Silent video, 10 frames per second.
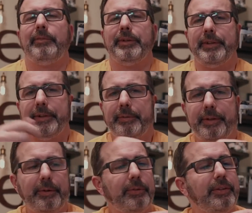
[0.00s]
really don't
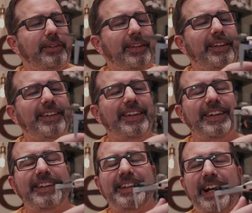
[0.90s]
know.
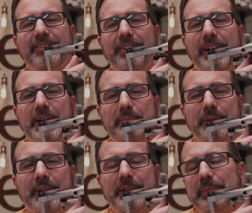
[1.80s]
I've read up
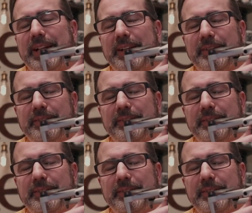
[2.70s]
on it, but I